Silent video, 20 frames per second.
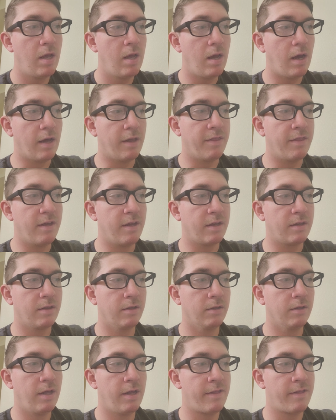I think the
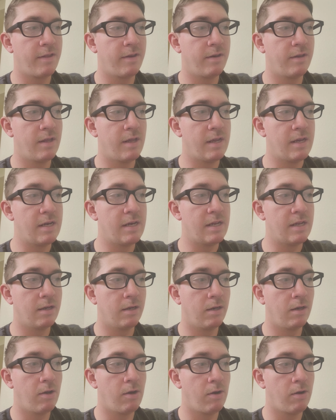lesson that he needed to
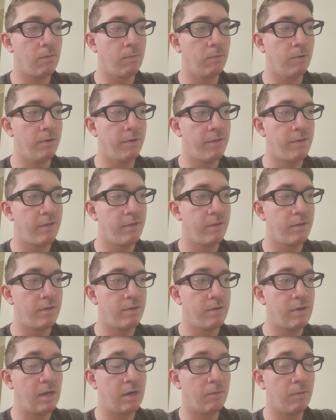learn was
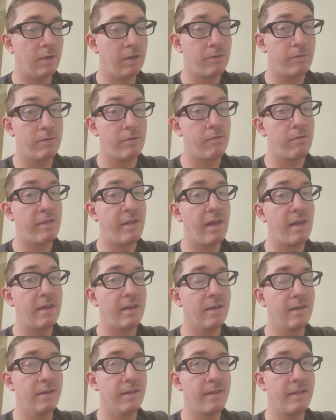you got to watch what you say,
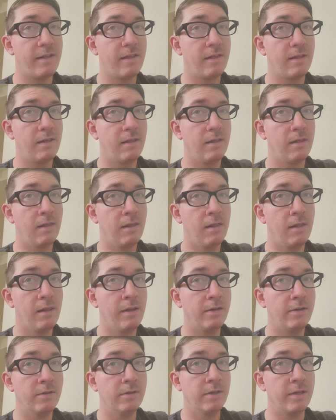because
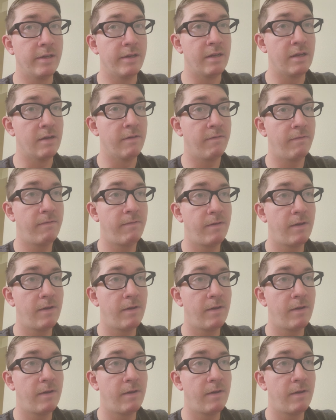literally, if